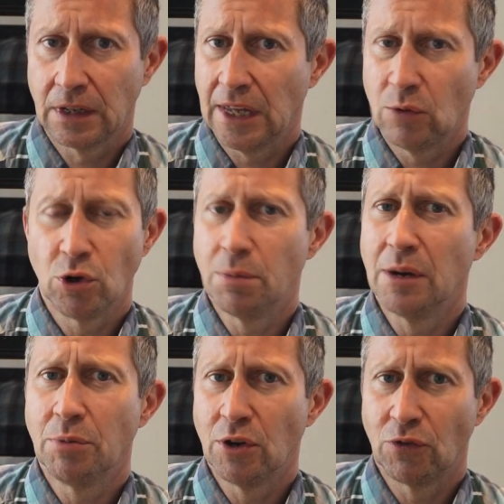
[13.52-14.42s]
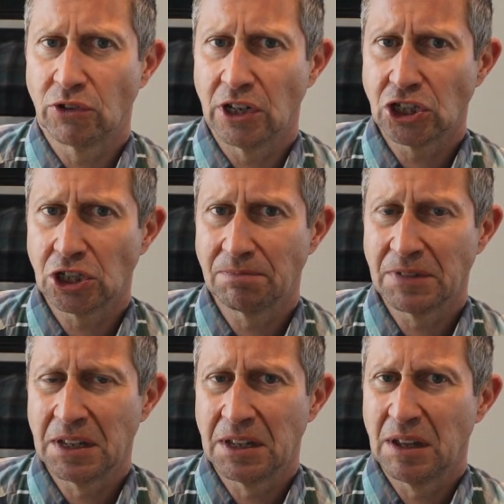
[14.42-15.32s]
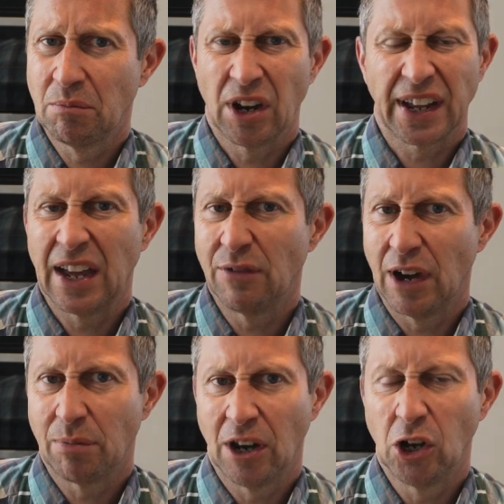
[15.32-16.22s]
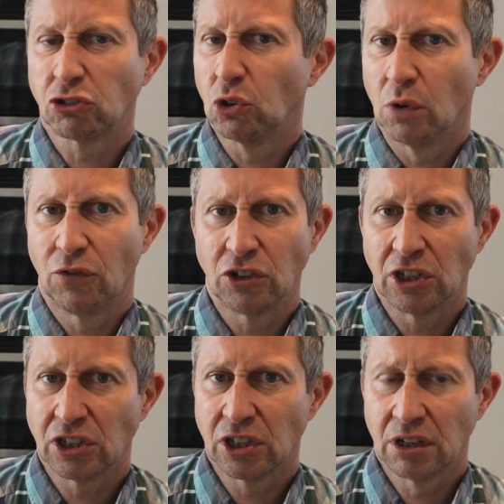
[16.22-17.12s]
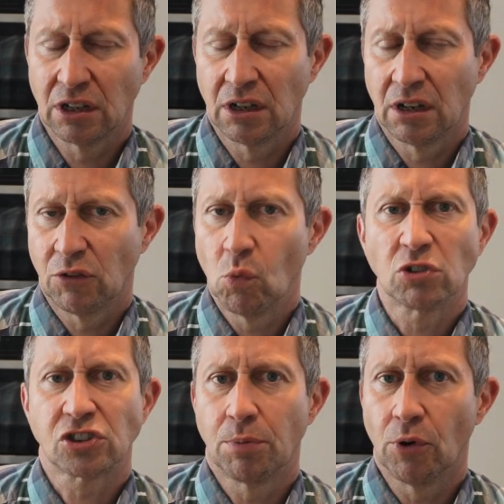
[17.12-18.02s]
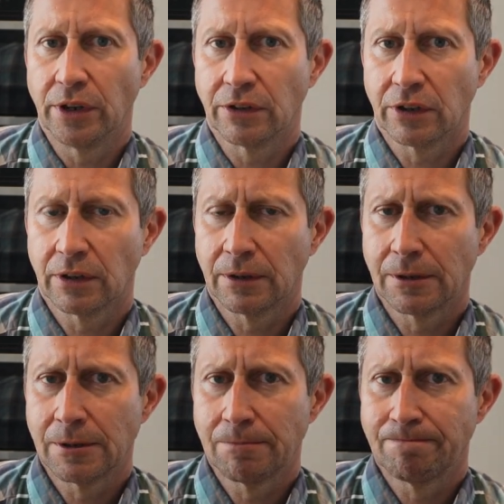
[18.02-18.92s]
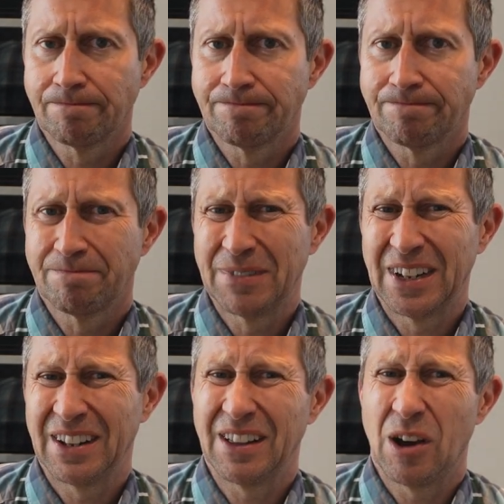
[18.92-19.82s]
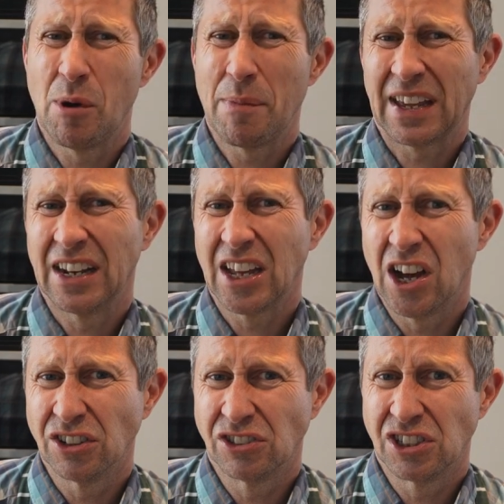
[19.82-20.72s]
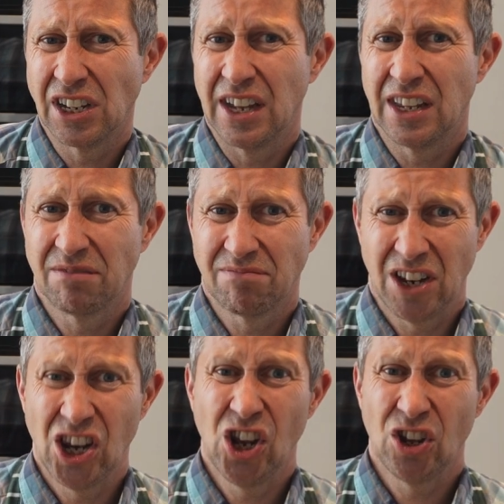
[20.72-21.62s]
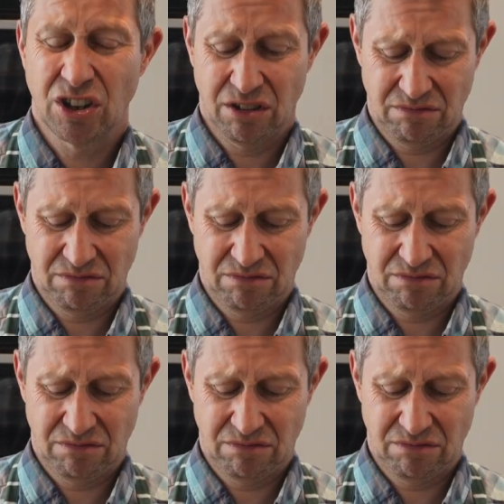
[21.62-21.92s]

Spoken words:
It would have been a beautiful dish, but I gave up. I lost all the footage. But what's the point? But I went back in the garden today and look,